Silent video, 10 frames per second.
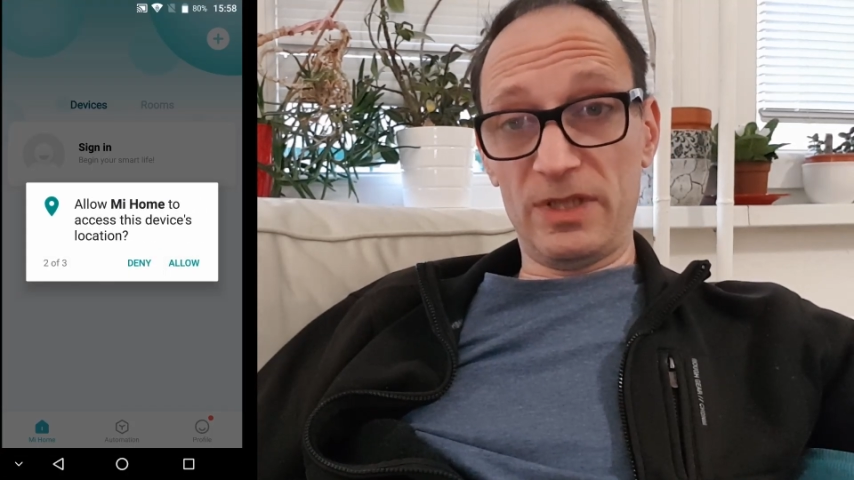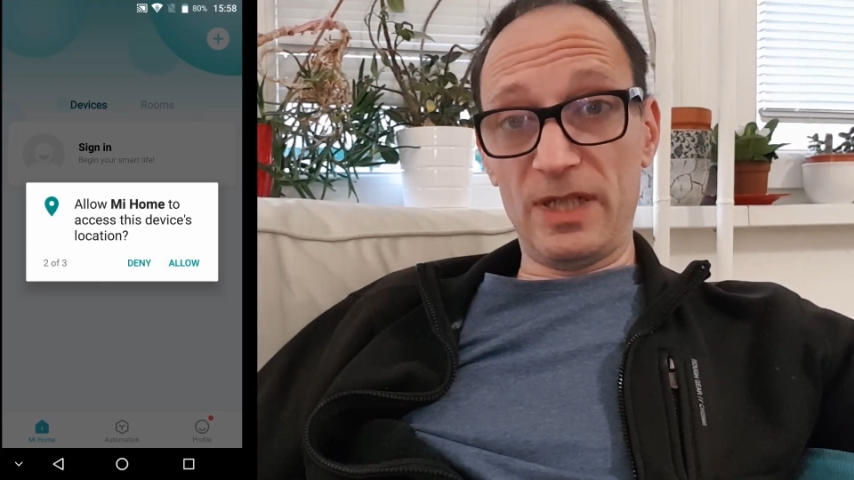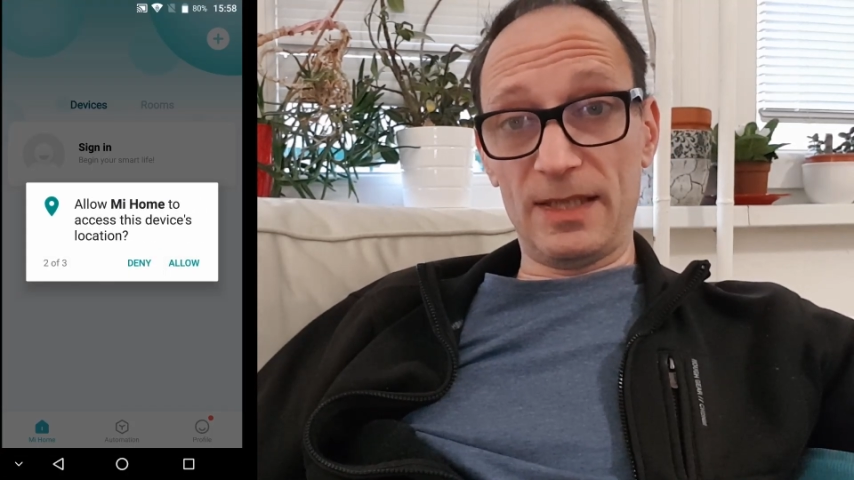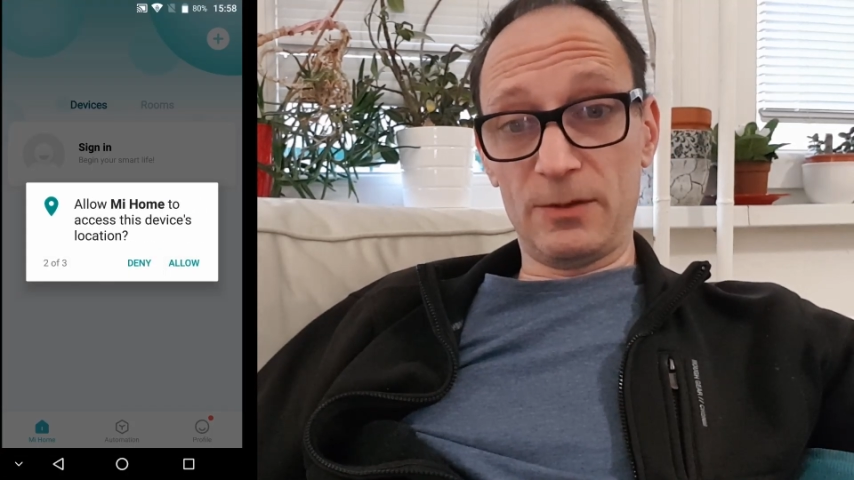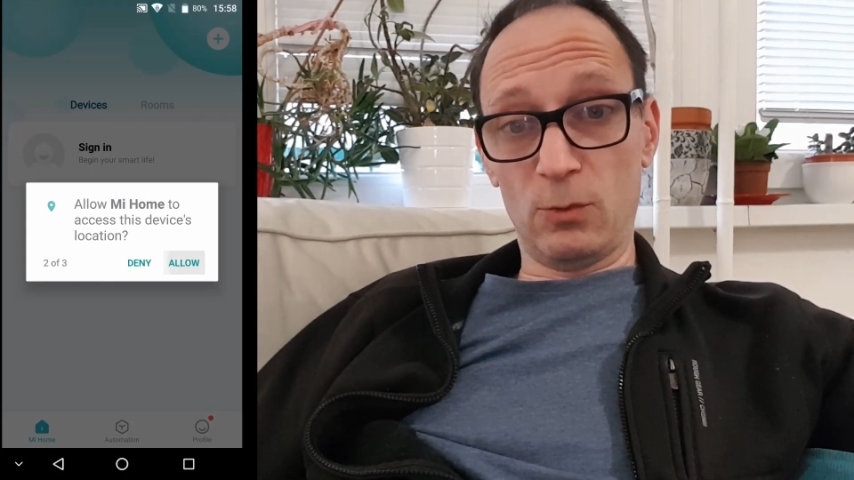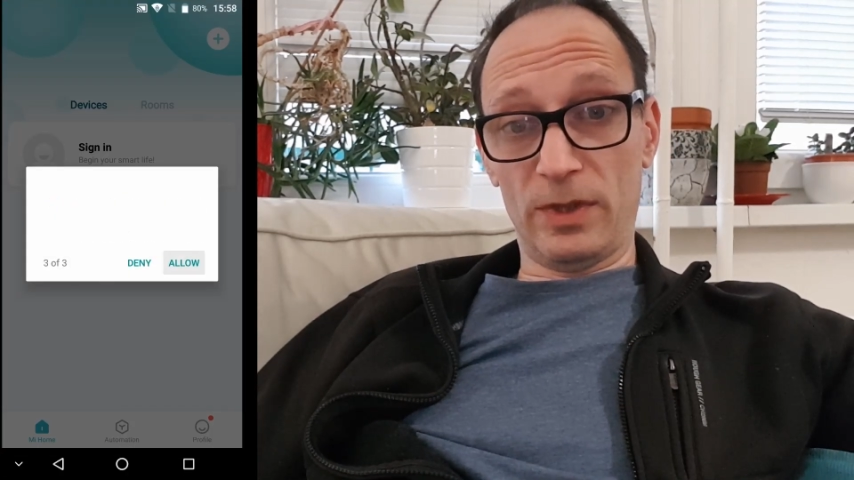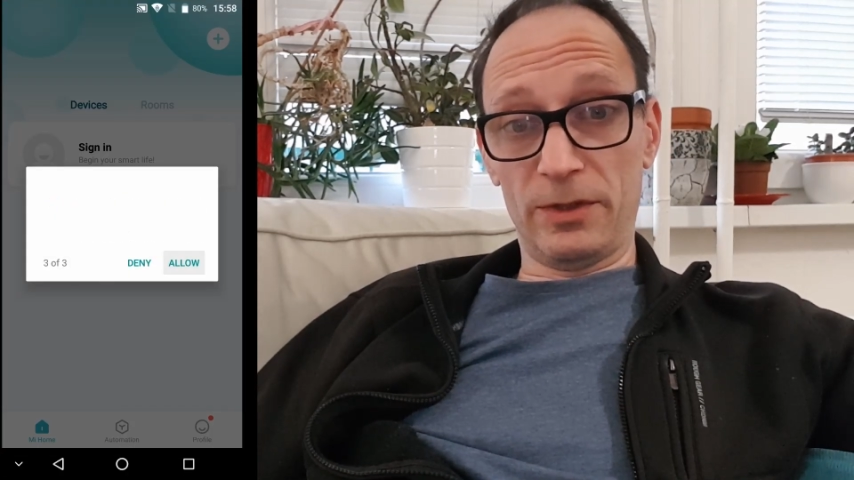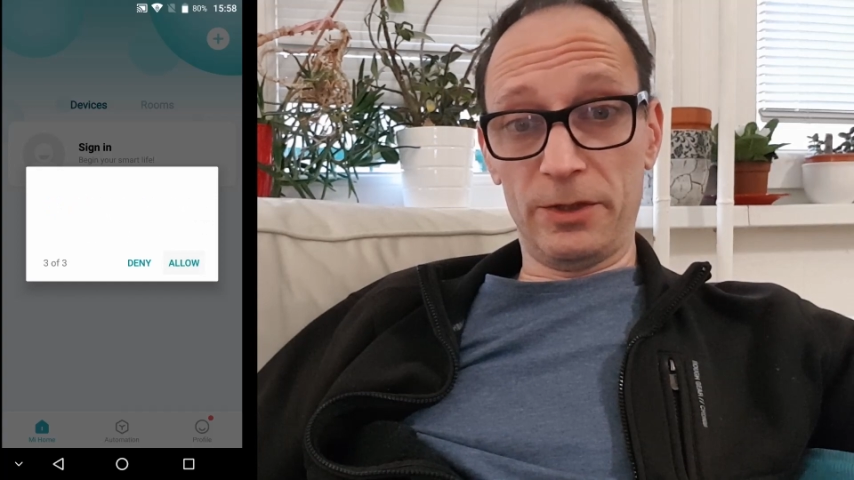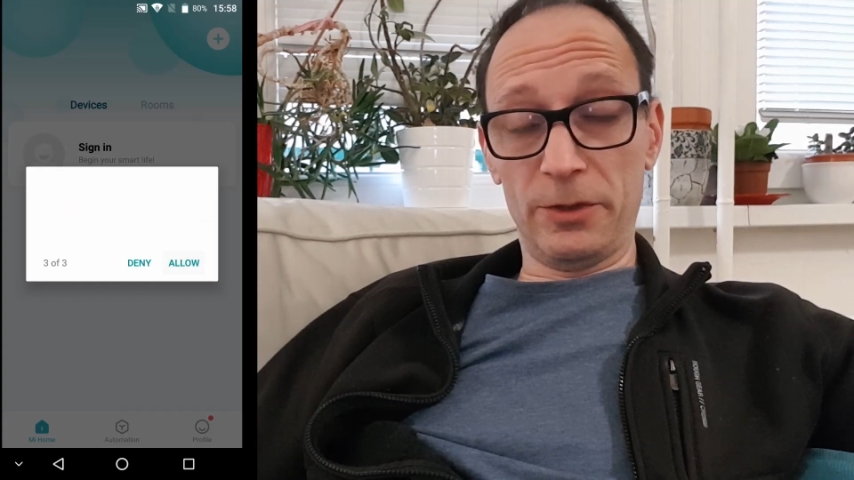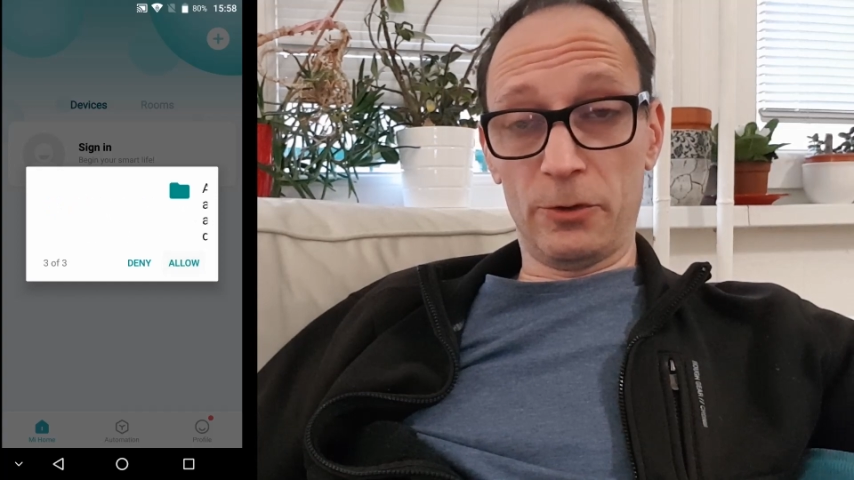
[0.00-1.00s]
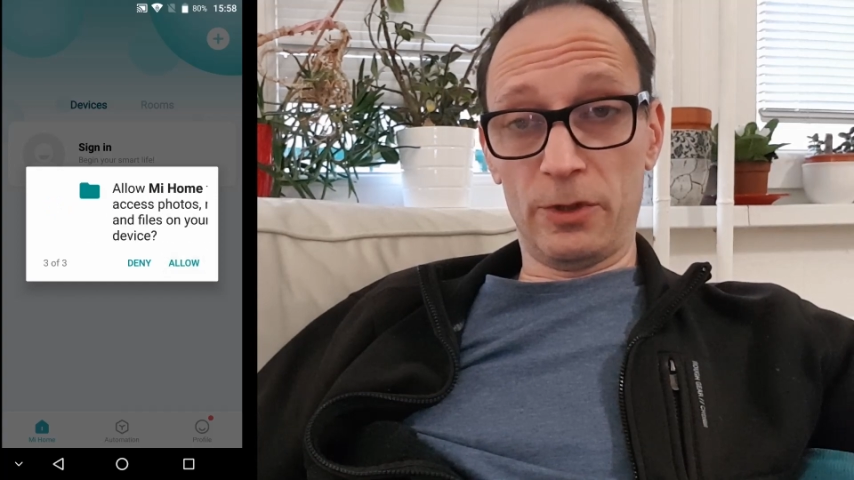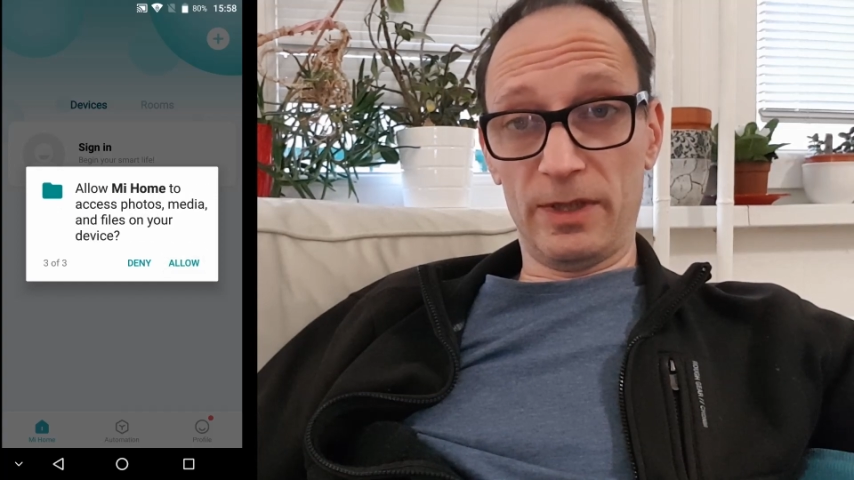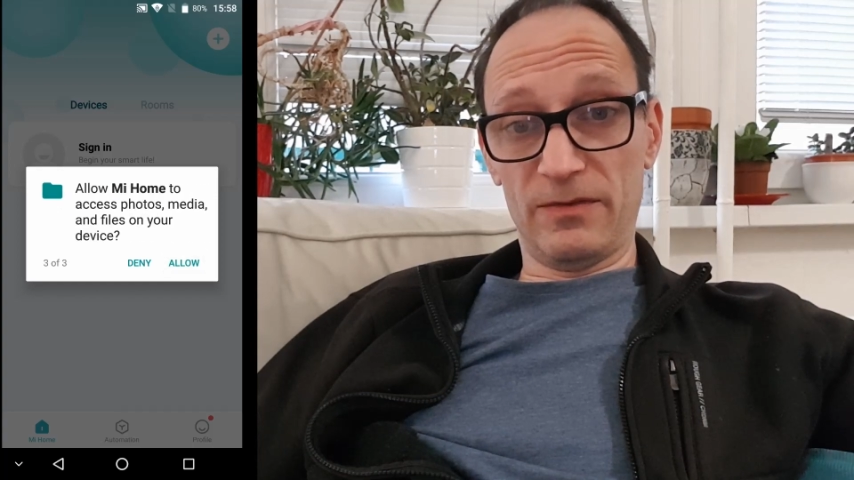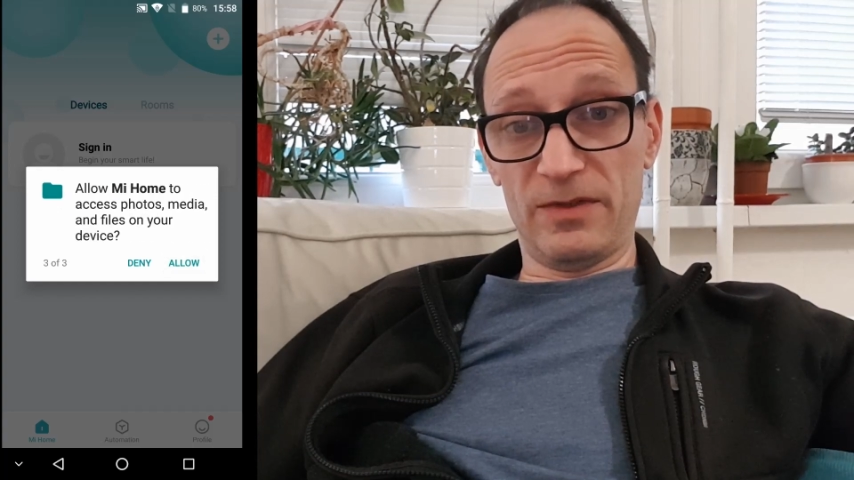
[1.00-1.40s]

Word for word: test whether your